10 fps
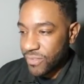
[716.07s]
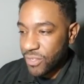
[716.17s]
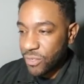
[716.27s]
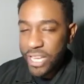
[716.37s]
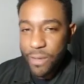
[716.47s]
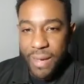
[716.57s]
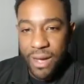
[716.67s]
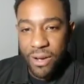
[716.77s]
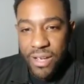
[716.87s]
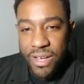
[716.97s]
So think
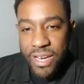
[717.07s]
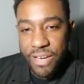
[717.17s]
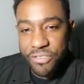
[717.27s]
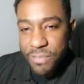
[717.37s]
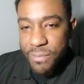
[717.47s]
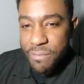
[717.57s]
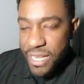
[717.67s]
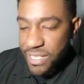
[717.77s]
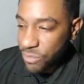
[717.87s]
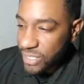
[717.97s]
about if she been
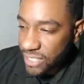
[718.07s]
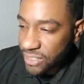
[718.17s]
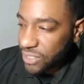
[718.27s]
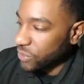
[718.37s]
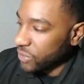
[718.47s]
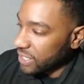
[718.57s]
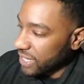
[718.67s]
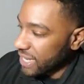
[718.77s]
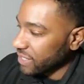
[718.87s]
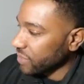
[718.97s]
messing with this dude and
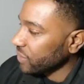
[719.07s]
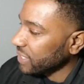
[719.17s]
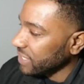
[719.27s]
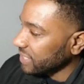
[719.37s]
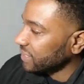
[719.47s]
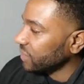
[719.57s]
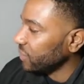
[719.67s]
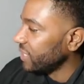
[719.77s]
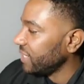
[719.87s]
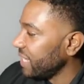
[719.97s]
that dude and this
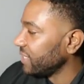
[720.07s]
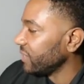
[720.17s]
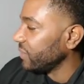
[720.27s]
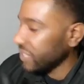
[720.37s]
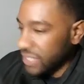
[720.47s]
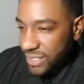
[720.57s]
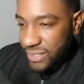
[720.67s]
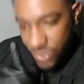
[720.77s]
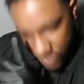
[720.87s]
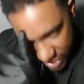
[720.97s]
dude and that dude and this
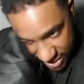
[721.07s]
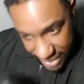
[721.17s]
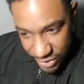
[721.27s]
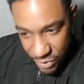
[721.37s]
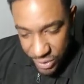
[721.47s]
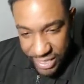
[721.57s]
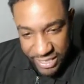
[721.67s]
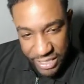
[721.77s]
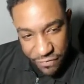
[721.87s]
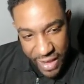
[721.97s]
dude and that dude and
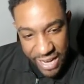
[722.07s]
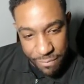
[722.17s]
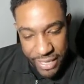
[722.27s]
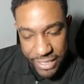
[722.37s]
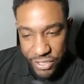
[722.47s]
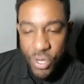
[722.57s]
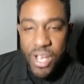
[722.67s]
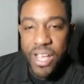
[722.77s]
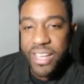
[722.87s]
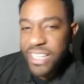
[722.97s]
then she finally met you,
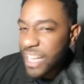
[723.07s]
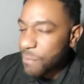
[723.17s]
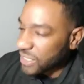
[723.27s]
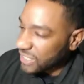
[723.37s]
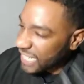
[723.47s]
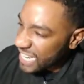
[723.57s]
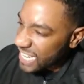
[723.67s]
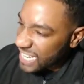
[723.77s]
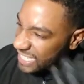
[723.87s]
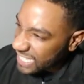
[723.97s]
guess how much
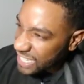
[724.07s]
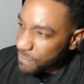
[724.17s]
it guess how